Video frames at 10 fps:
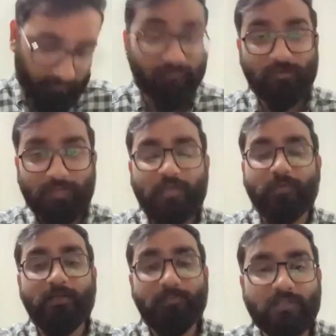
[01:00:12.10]
from that
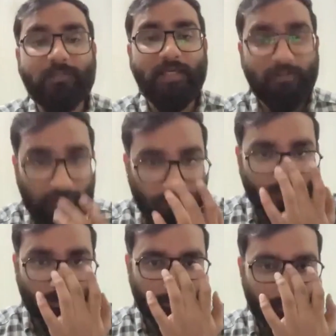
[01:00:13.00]
12 perspective
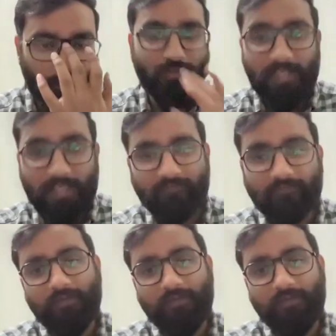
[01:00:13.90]
also, to see